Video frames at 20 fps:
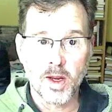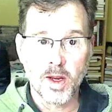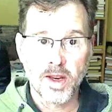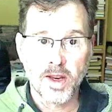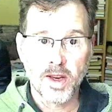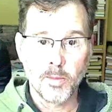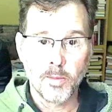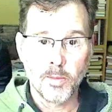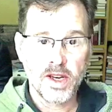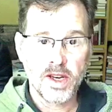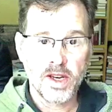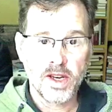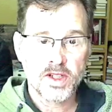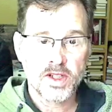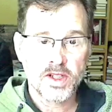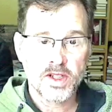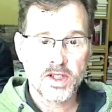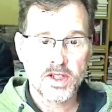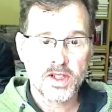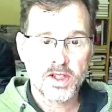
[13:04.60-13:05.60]
and Mike, just
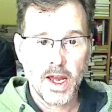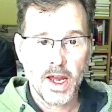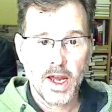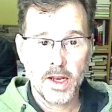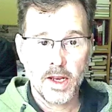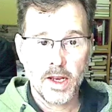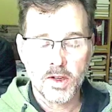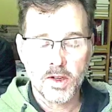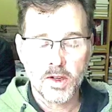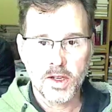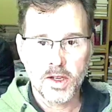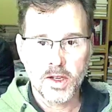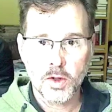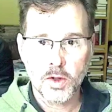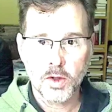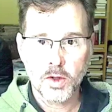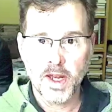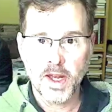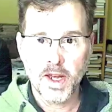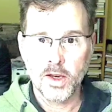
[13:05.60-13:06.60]
to add to
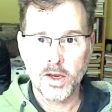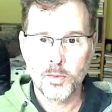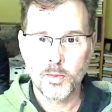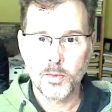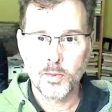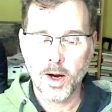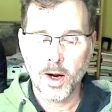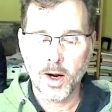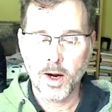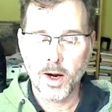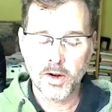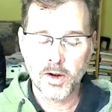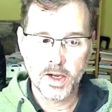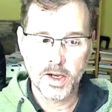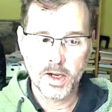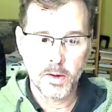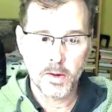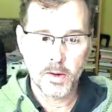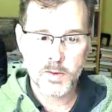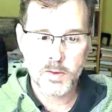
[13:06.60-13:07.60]
that, and you probably already
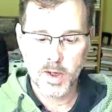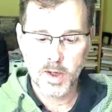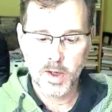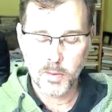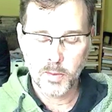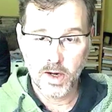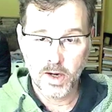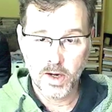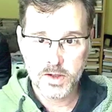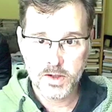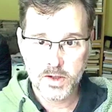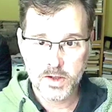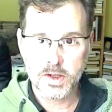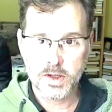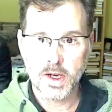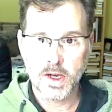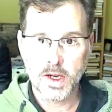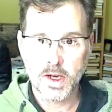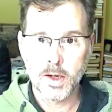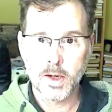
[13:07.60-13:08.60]
know this, but it bears
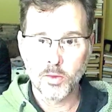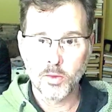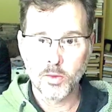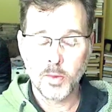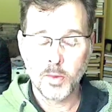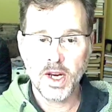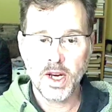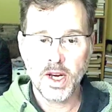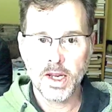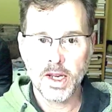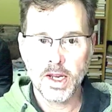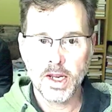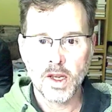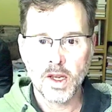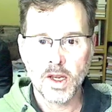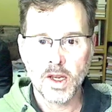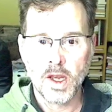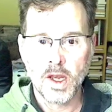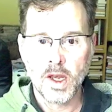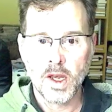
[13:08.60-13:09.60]
repeating.
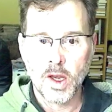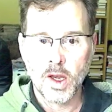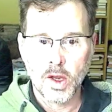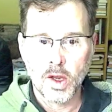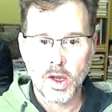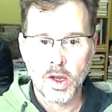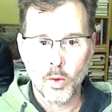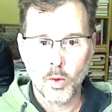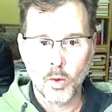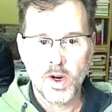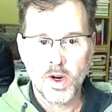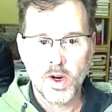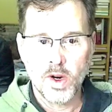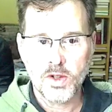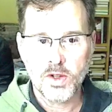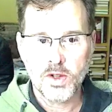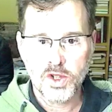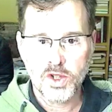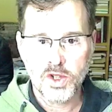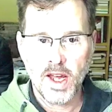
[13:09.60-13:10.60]
Once
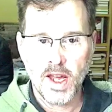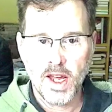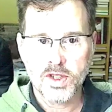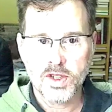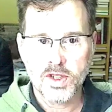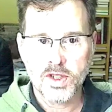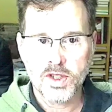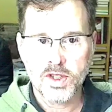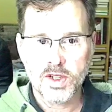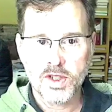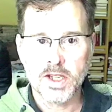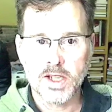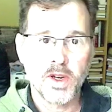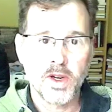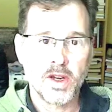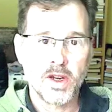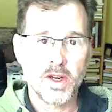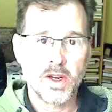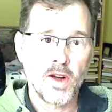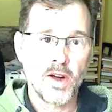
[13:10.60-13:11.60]
you change that stomach
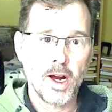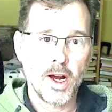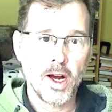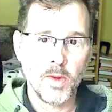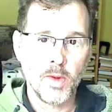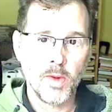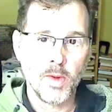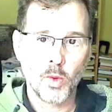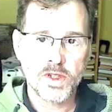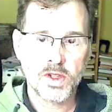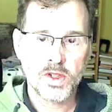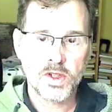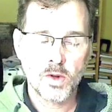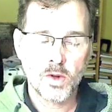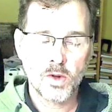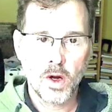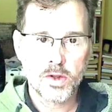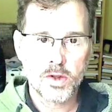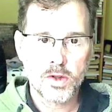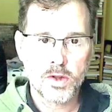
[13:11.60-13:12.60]
environment, once you
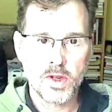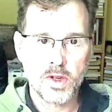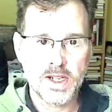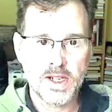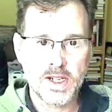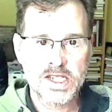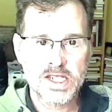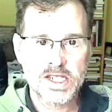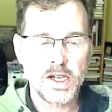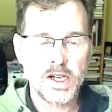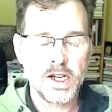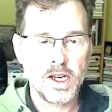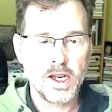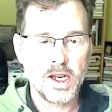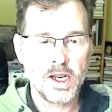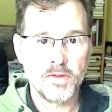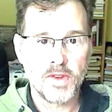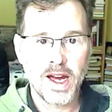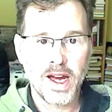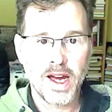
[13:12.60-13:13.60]
alter the acidity
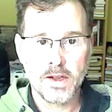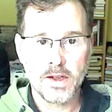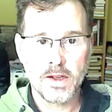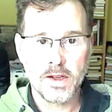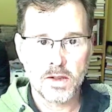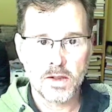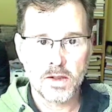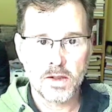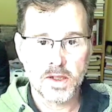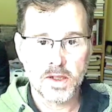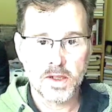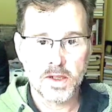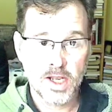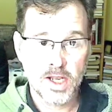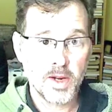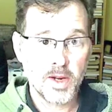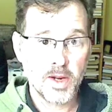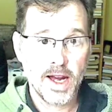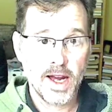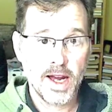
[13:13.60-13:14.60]
of that
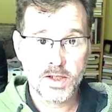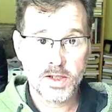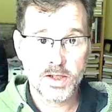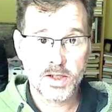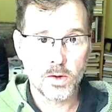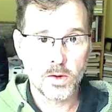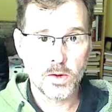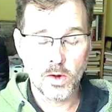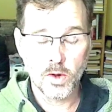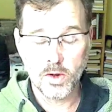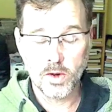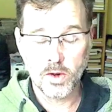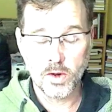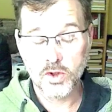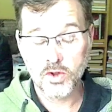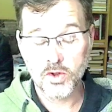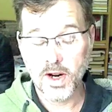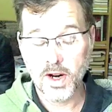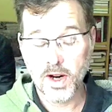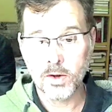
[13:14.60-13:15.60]
stomach acid, or you
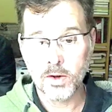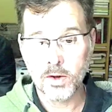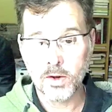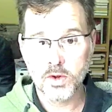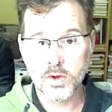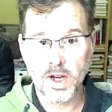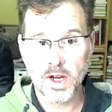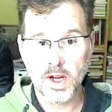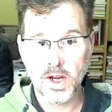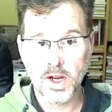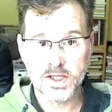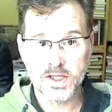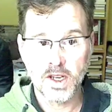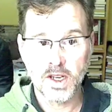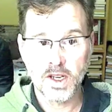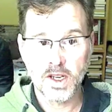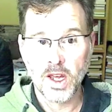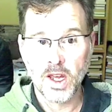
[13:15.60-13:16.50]
try to neutralize it,